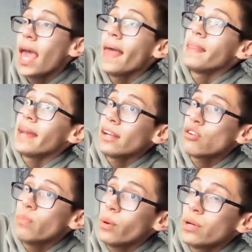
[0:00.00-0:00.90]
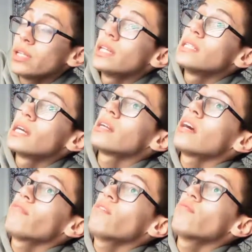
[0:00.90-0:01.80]
And then I had a coupon where you could get 10
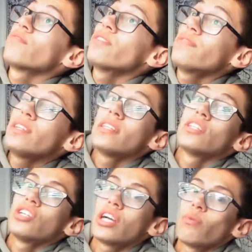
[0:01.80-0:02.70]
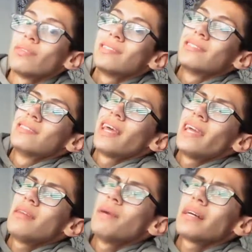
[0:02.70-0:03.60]
off over 50, and this jacket was
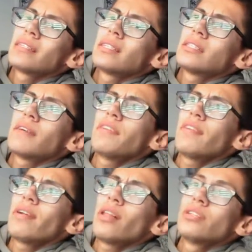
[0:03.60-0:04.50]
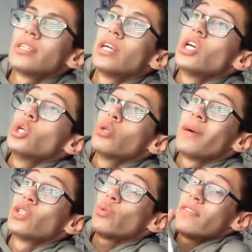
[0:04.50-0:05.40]
$80, $75. So
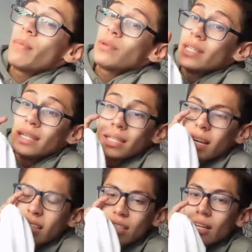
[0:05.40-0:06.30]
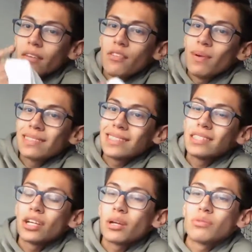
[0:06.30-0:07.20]
minus 25%, it took like a few bucks.
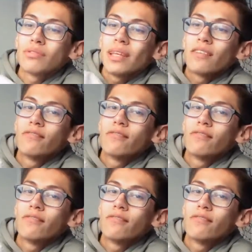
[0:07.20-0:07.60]
This jacket was only like